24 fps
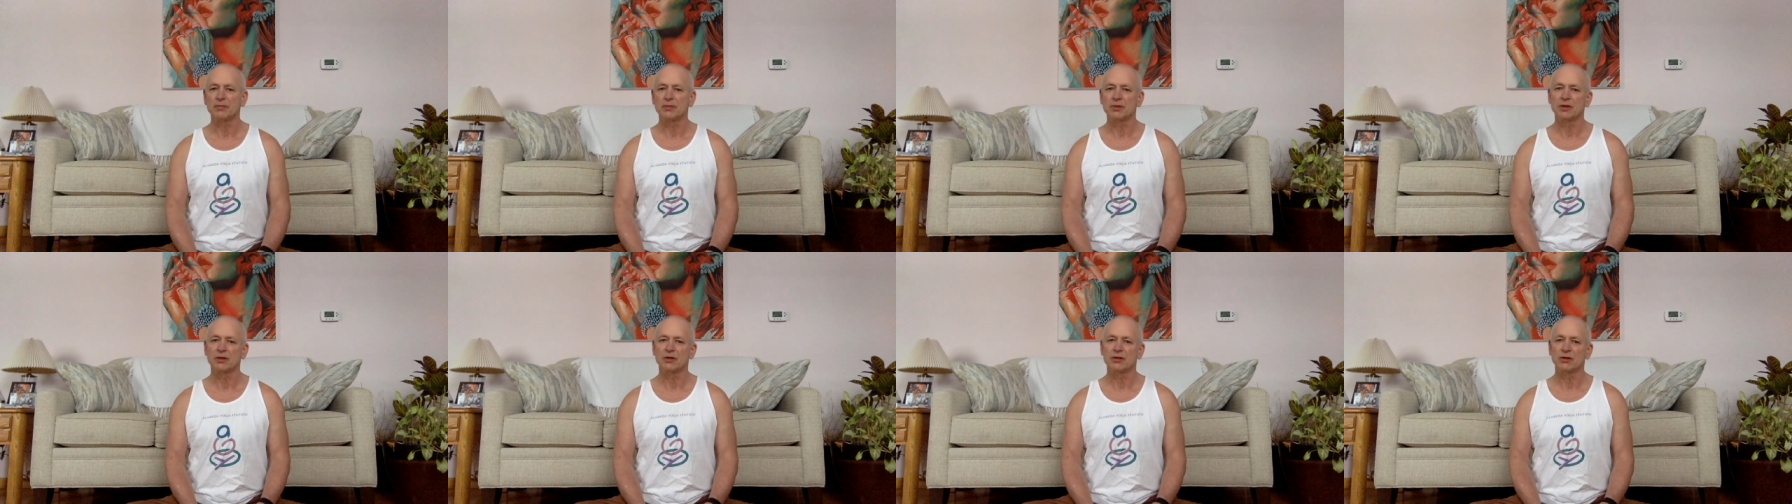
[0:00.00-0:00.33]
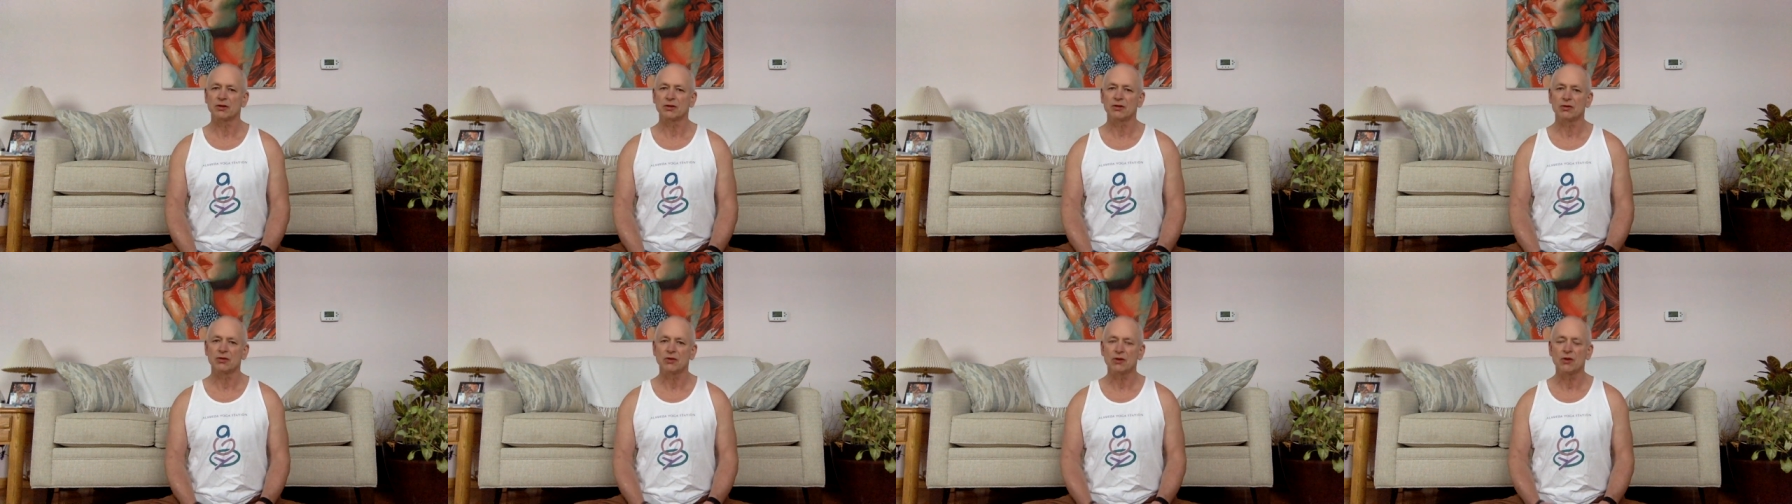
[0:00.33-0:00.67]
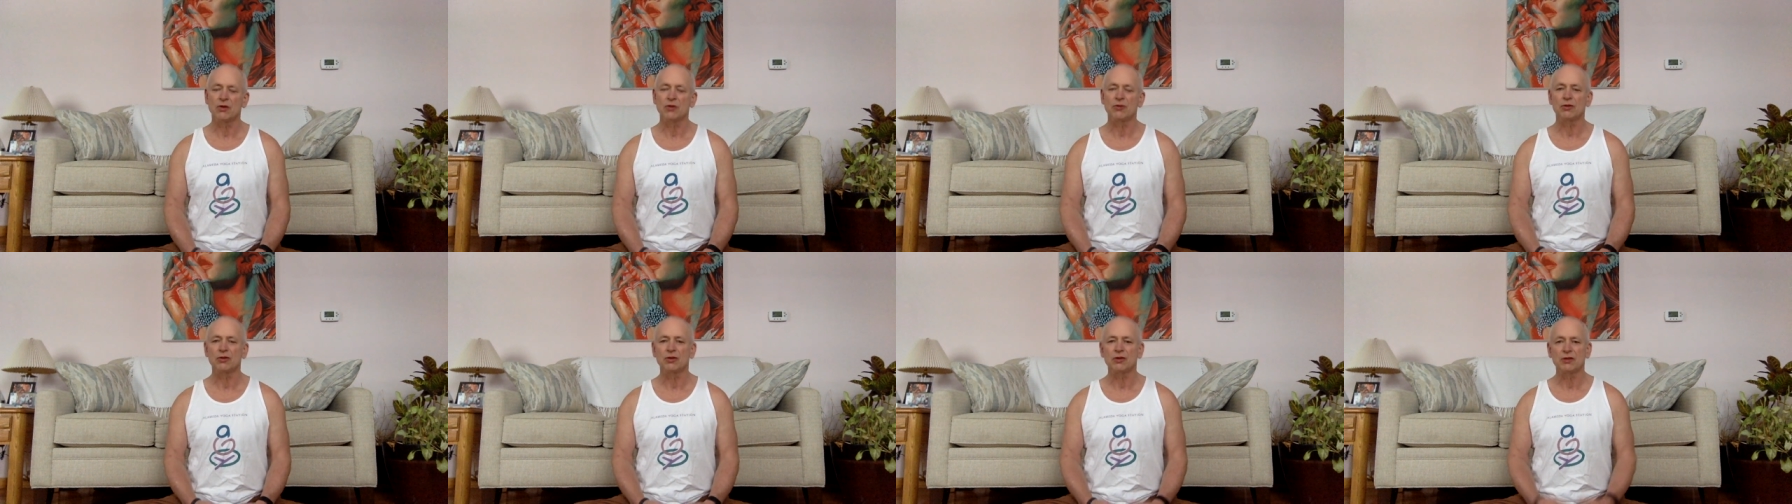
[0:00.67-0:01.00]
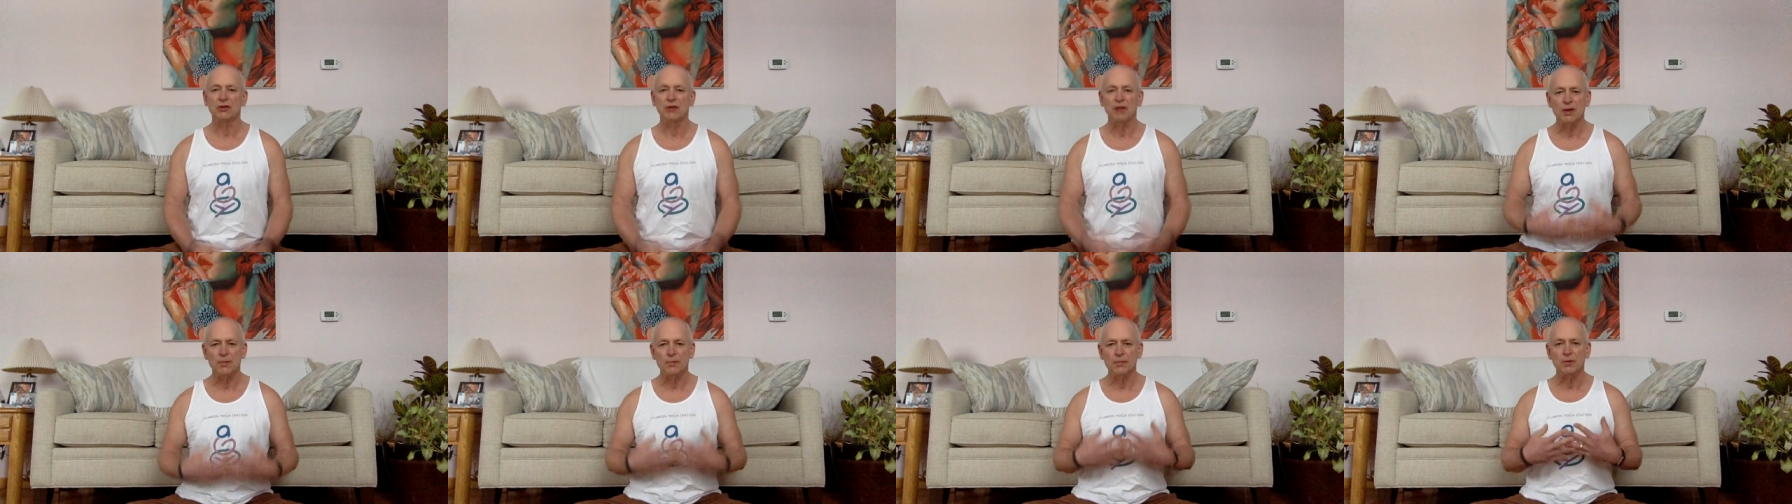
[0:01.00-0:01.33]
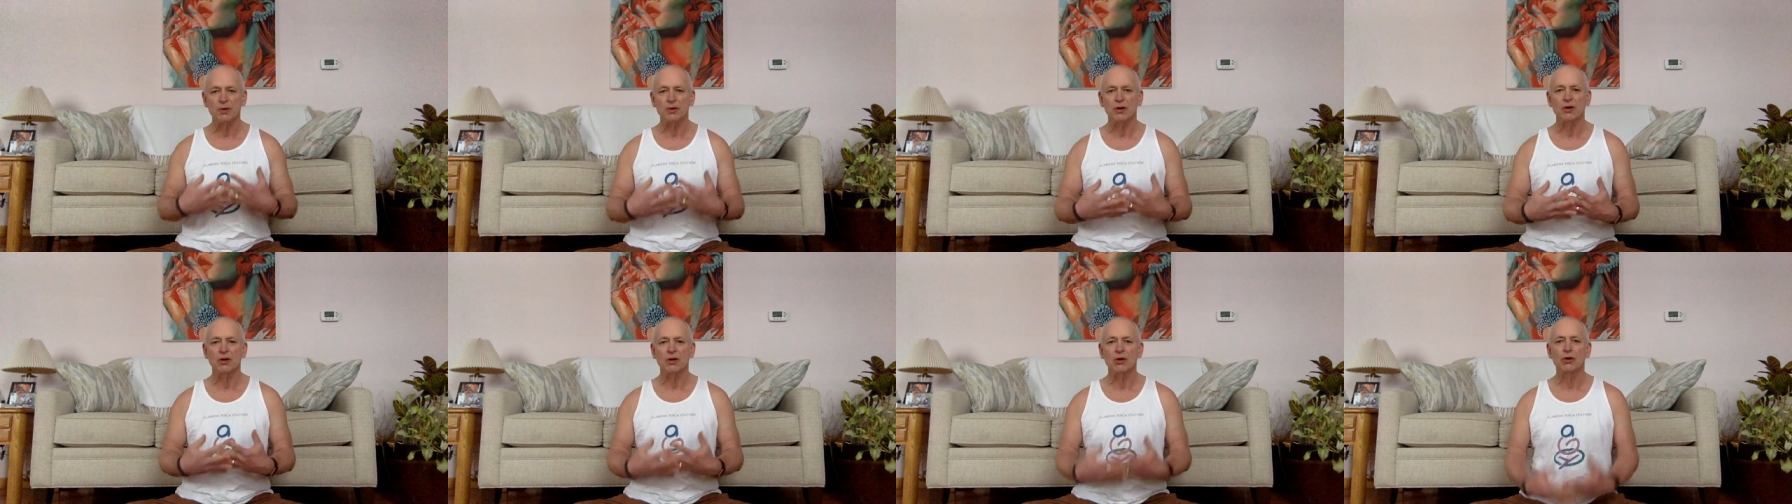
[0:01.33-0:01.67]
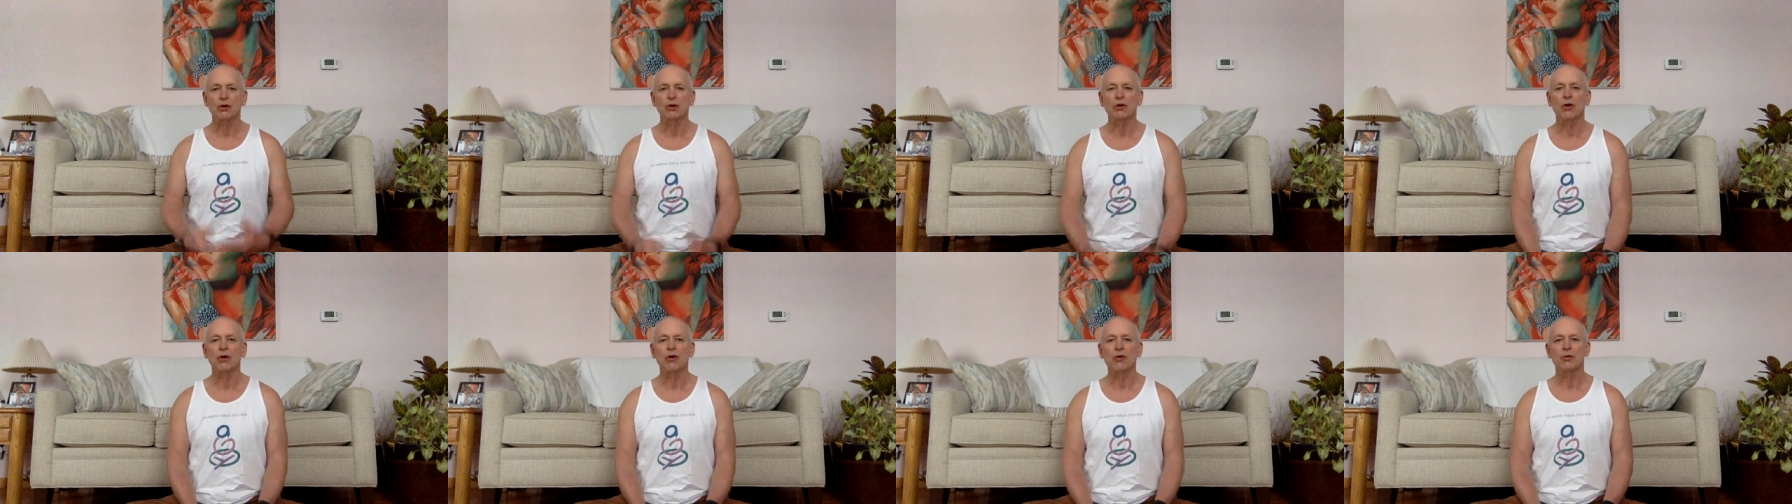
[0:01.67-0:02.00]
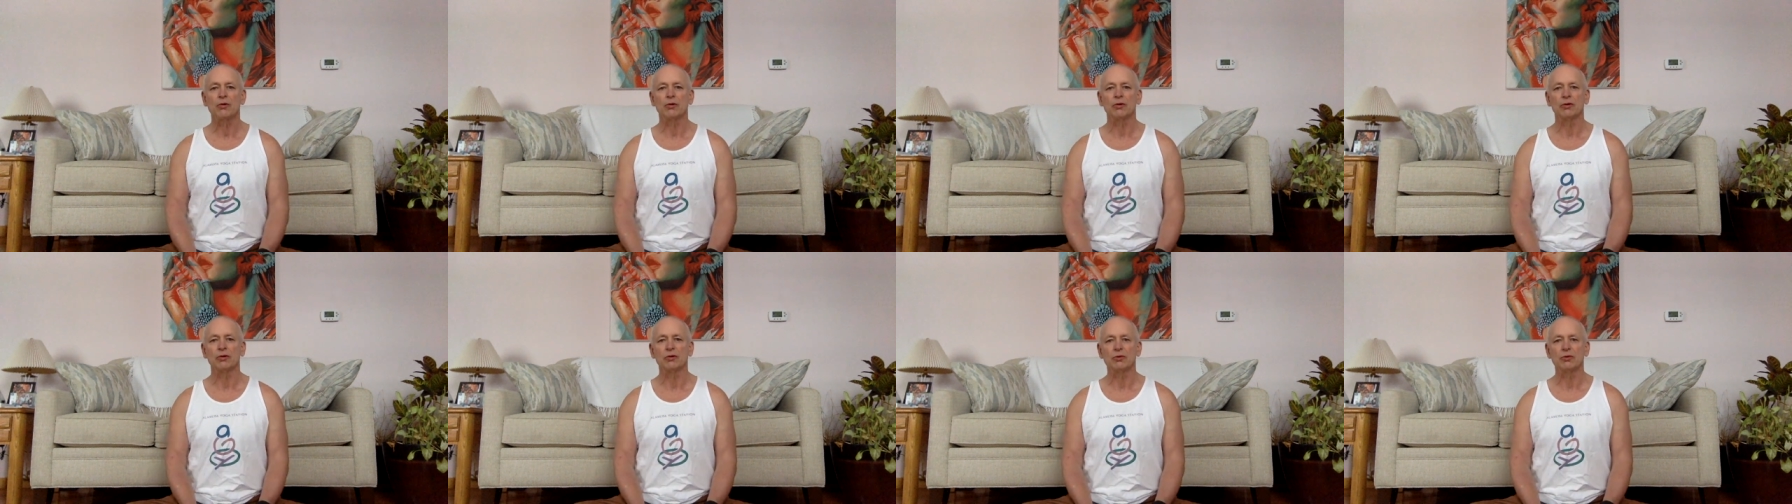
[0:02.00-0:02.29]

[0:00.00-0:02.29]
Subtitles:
But no, you keep it going.